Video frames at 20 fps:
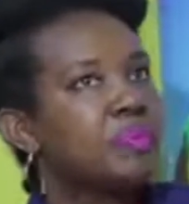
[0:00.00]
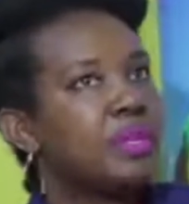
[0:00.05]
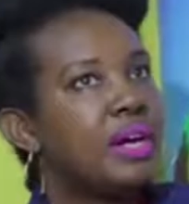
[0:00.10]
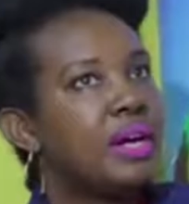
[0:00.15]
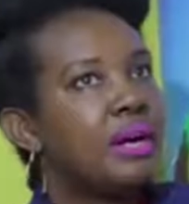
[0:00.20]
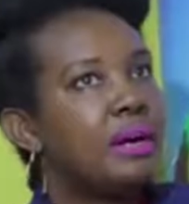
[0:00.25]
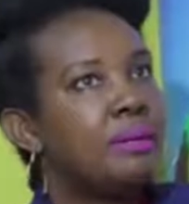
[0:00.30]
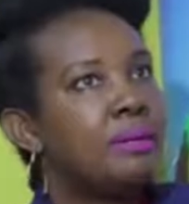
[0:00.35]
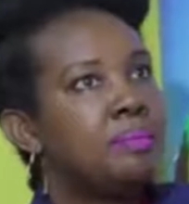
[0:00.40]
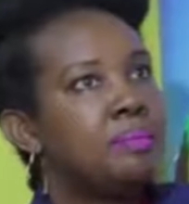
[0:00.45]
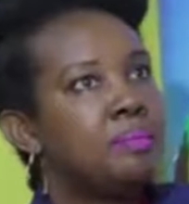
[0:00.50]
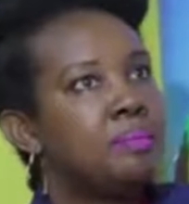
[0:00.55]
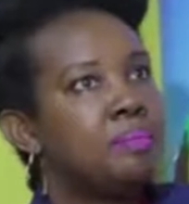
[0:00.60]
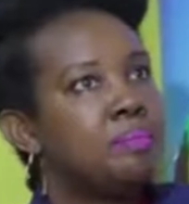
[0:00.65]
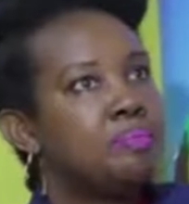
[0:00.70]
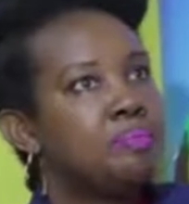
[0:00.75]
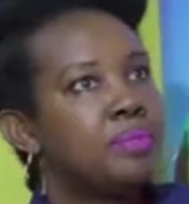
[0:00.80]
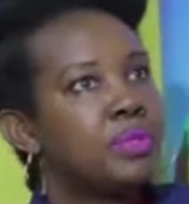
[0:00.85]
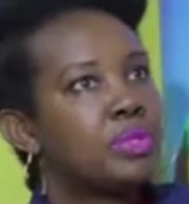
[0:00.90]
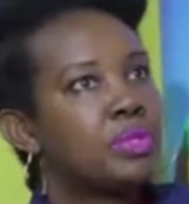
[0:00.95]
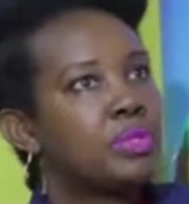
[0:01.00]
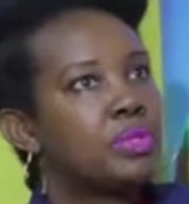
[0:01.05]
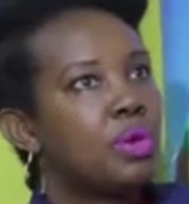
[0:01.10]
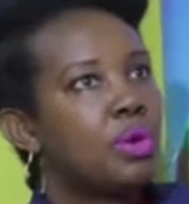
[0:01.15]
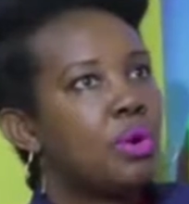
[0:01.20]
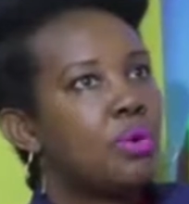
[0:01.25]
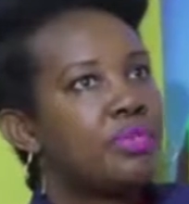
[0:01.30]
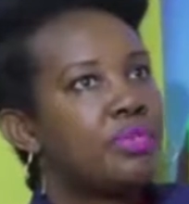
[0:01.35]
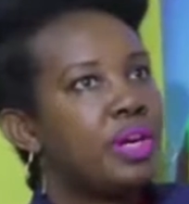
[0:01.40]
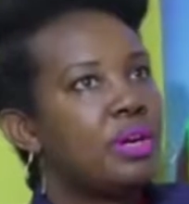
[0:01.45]

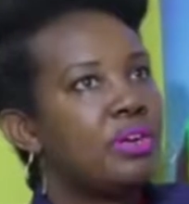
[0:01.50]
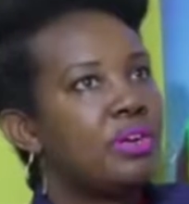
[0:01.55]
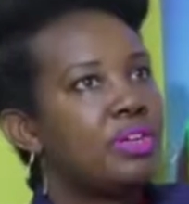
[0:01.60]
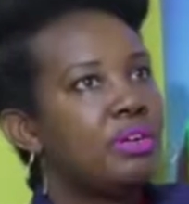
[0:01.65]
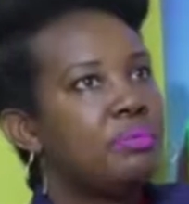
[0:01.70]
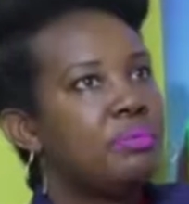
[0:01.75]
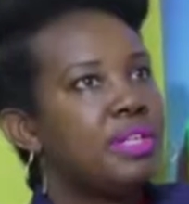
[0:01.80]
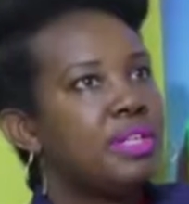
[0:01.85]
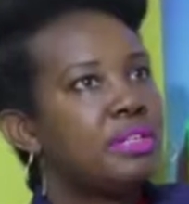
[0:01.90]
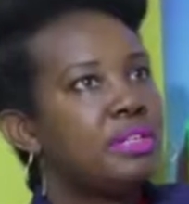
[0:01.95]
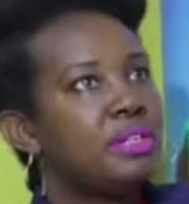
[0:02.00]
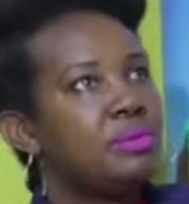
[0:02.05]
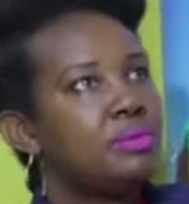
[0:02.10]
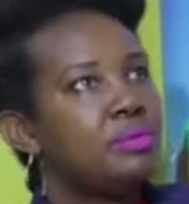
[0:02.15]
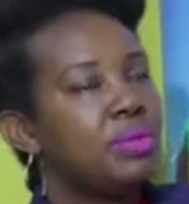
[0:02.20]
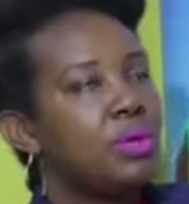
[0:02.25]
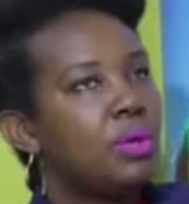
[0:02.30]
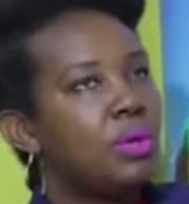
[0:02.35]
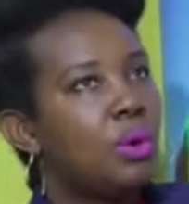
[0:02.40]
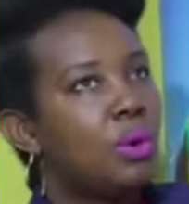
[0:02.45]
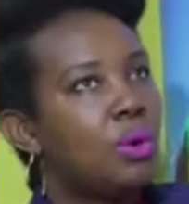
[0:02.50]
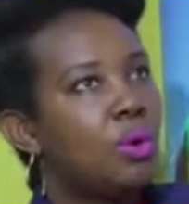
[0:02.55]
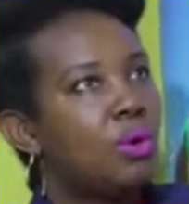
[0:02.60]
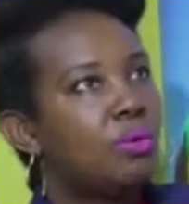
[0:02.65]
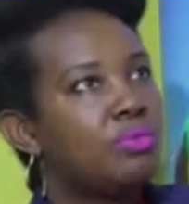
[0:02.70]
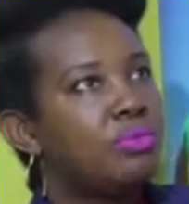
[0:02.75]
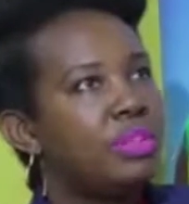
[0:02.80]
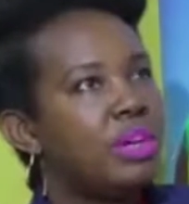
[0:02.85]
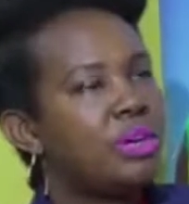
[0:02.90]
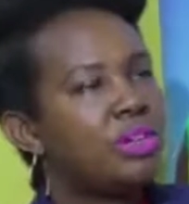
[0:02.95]
So the condominium
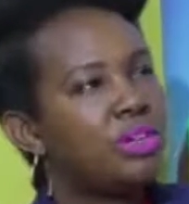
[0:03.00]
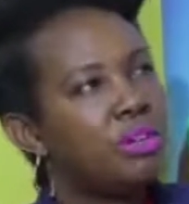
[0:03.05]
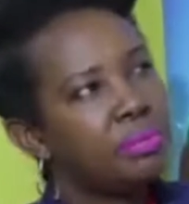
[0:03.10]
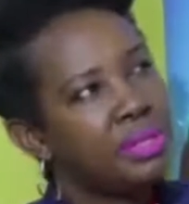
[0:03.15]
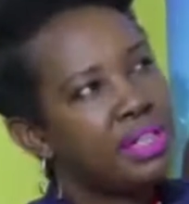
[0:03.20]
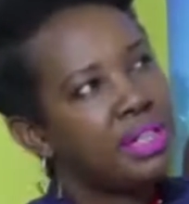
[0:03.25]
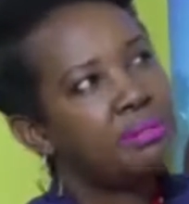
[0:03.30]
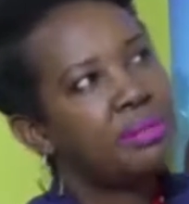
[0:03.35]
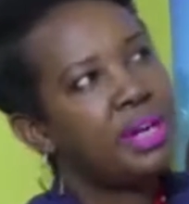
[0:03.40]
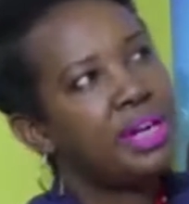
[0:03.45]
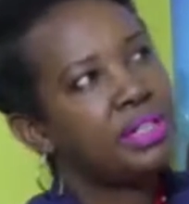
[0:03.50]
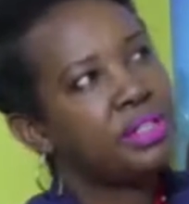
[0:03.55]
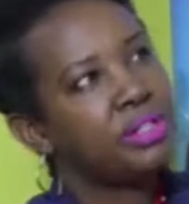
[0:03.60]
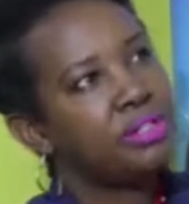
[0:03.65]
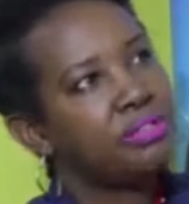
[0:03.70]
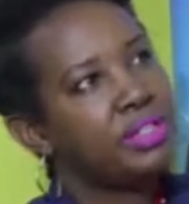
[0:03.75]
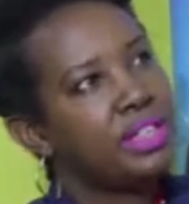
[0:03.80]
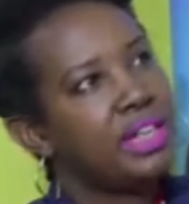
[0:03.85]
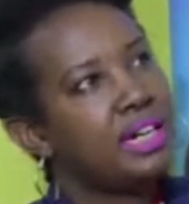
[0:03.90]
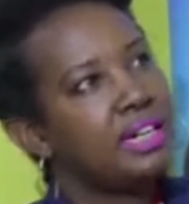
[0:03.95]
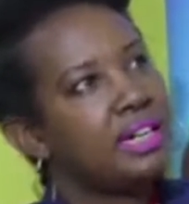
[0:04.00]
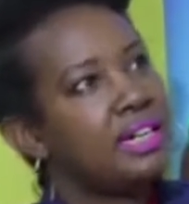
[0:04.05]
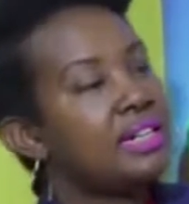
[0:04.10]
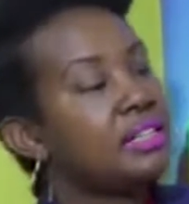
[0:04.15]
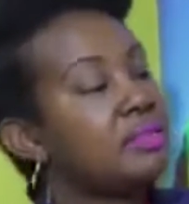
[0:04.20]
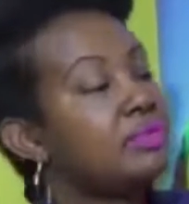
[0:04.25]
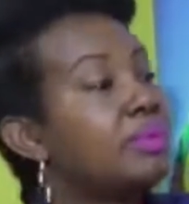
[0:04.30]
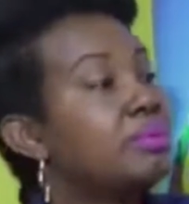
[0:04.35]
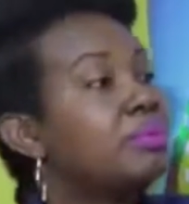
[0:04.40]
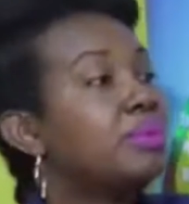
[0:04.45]
law, the Condominium Act of Uganda
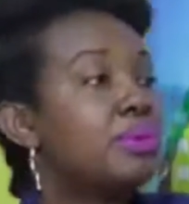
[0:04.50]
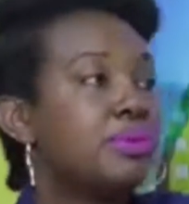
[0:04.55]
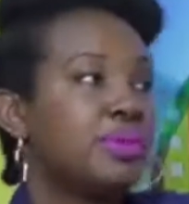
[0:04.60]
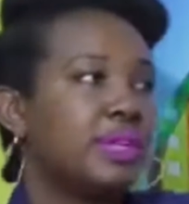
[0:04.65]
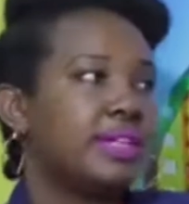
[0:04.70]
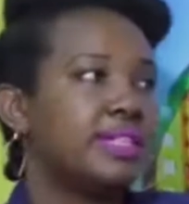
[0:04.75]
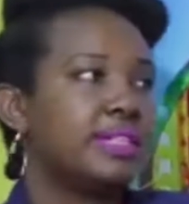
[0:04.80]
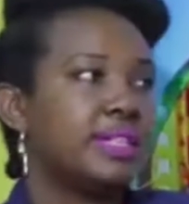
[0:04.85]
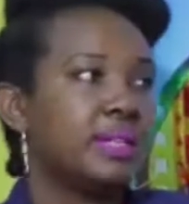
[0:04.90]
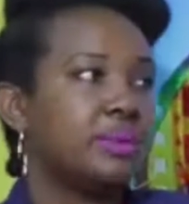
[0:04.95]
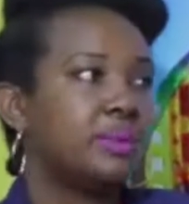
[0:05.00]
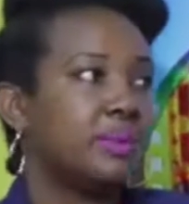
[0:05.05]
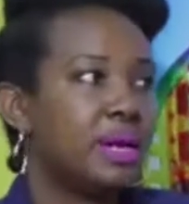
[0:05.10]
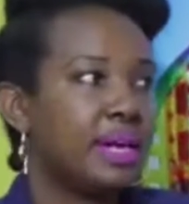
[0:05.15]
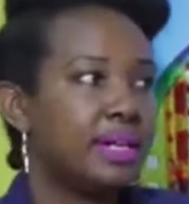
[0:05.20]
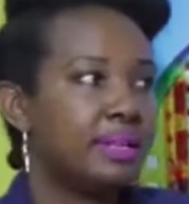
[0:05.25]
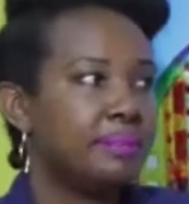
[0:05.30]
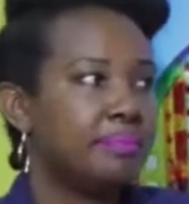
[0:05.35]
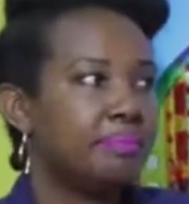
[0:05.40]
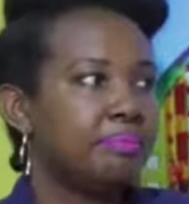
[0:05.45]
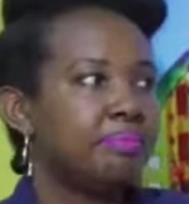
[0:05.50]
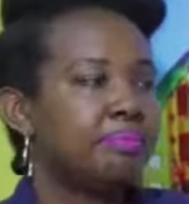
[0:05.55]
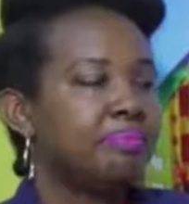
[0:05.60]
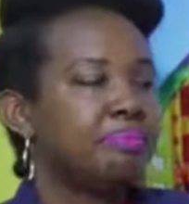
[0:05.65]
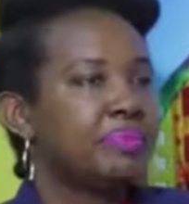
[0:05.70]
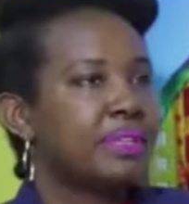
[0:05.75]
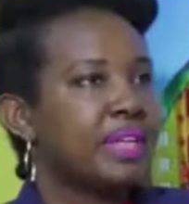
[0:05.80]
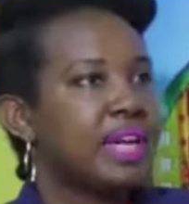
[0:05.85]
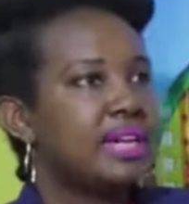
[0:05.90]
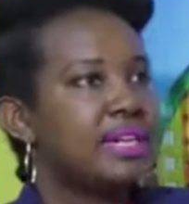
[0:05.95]
is from 2001,
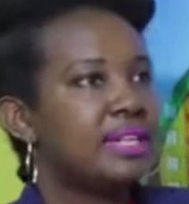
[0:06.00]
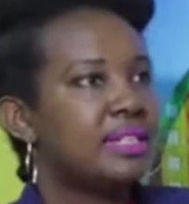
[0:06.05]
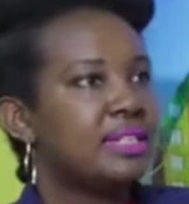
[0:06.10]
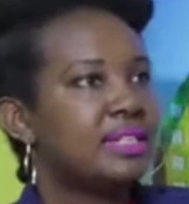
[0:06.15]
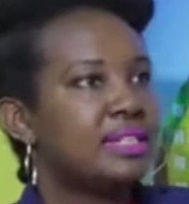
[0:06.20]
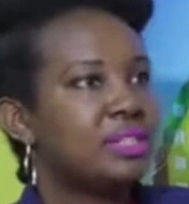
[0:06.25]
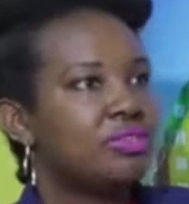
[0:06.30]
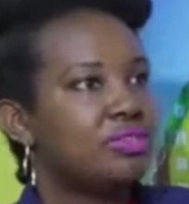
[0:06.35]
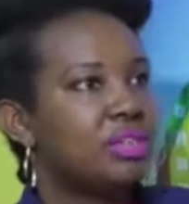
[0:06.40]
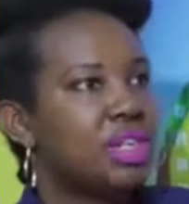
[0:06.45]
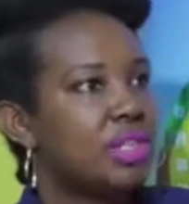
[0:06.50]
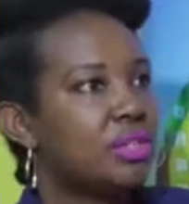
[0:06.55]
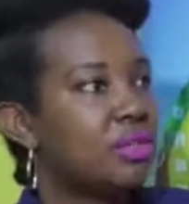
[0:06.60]
and it